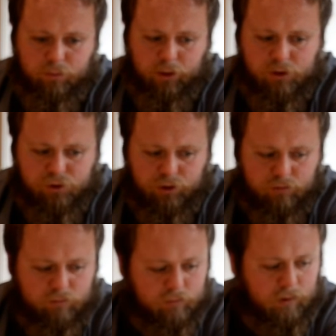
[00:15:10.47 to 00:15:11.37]
mixture,
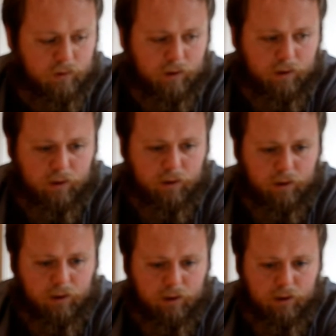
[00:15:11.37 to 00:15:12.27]

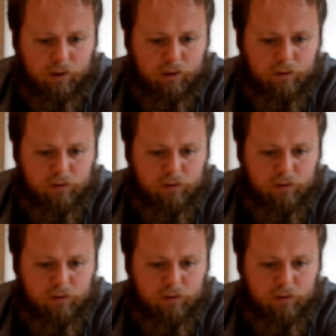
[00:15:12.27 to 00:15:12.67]
and